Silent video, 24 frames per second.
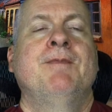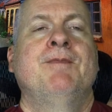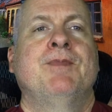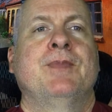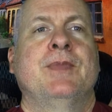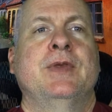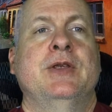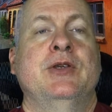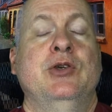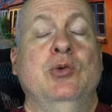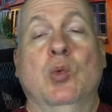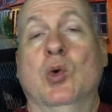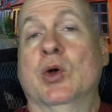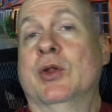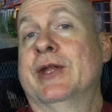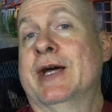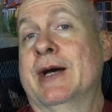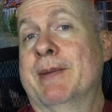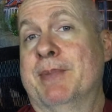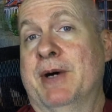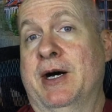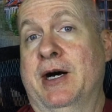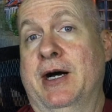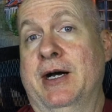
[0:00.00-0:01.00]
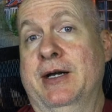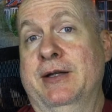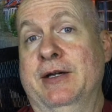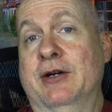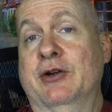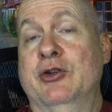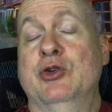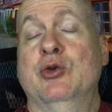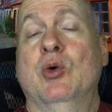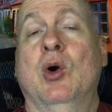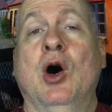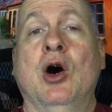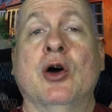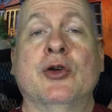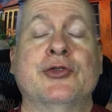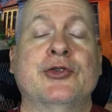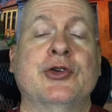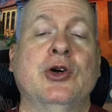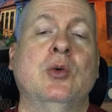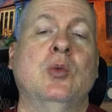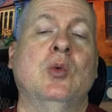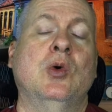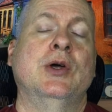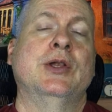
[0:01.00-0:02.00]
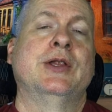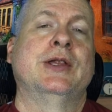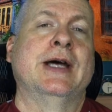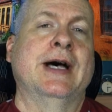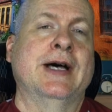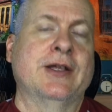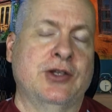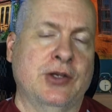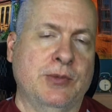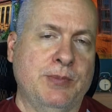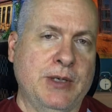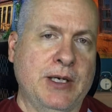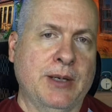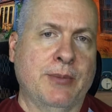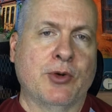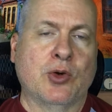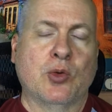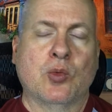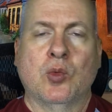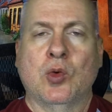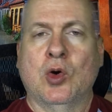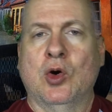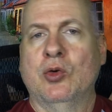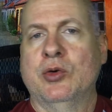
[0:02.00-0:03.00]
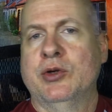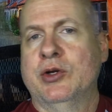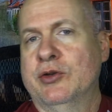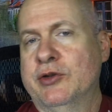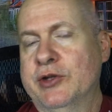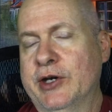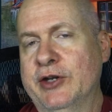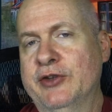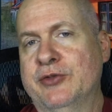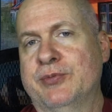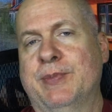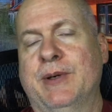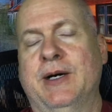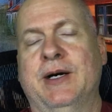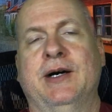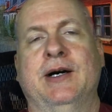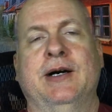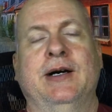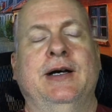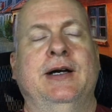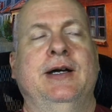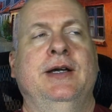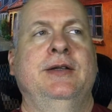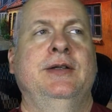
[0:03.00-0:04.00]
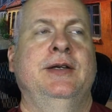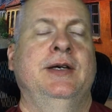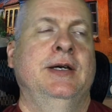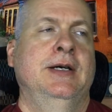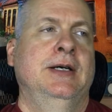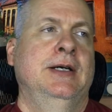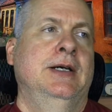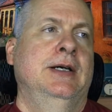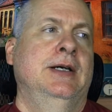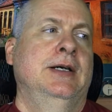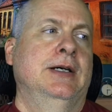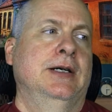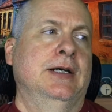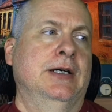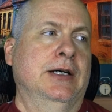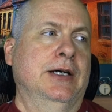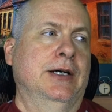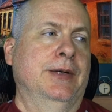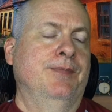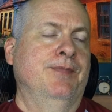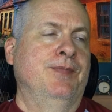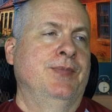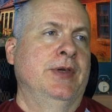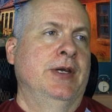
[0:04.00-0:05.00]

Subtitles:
You want that behind there. And you also want that to be able to roll your dice behind. I